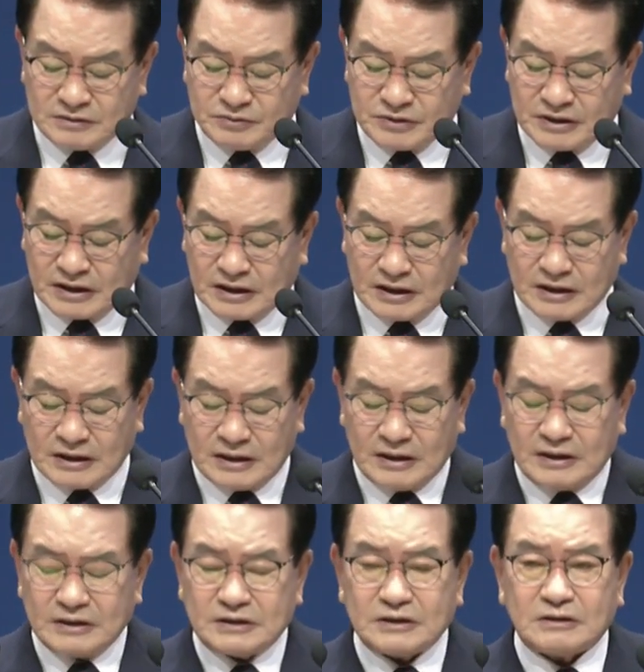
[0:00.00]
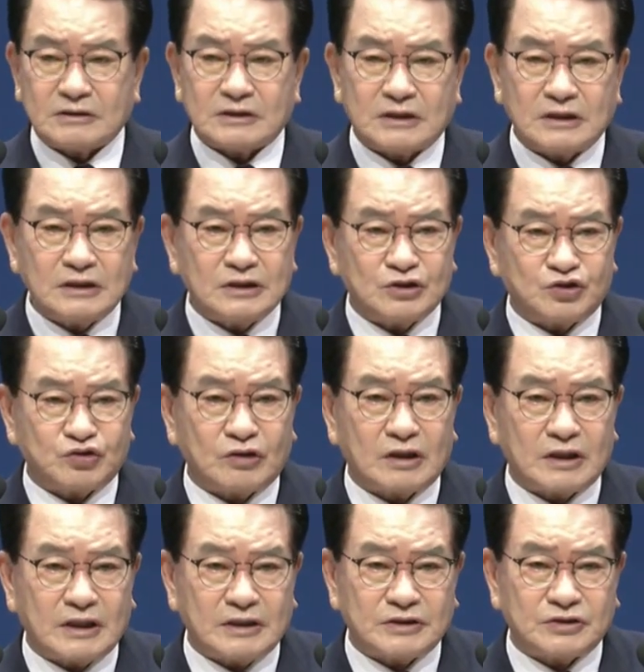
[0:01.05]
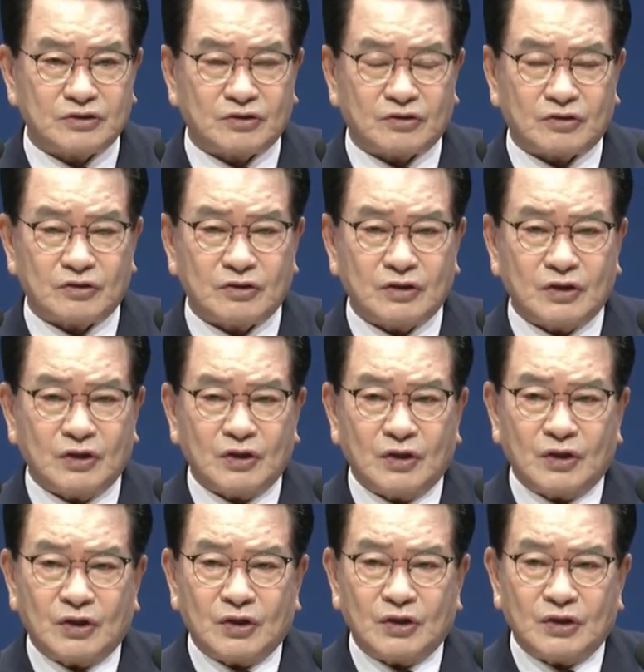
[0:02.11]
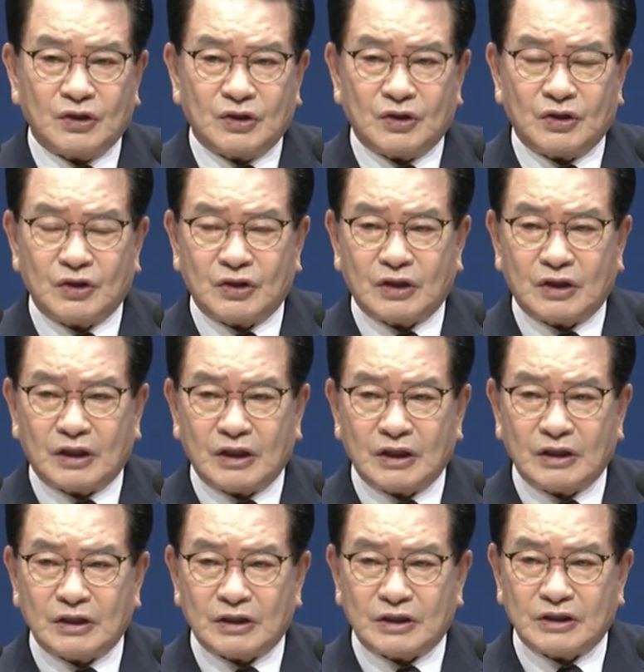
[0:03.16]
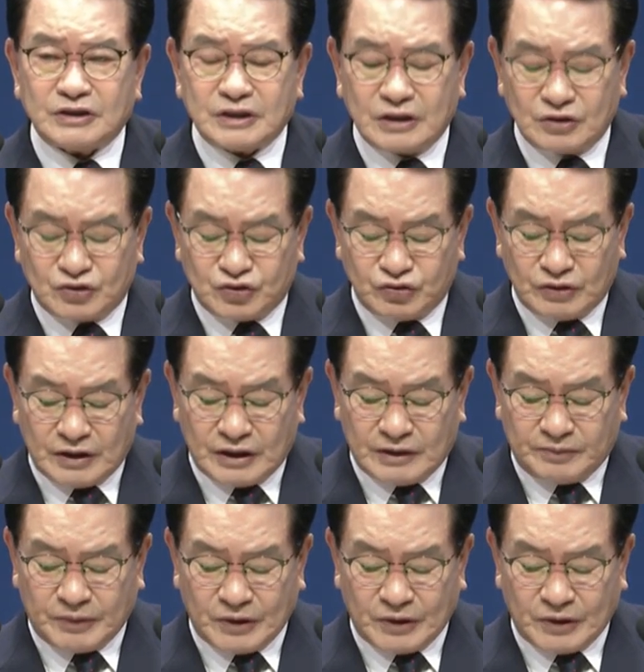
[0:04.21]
issues regarding celebrities doing drugs. It's a great issue right now.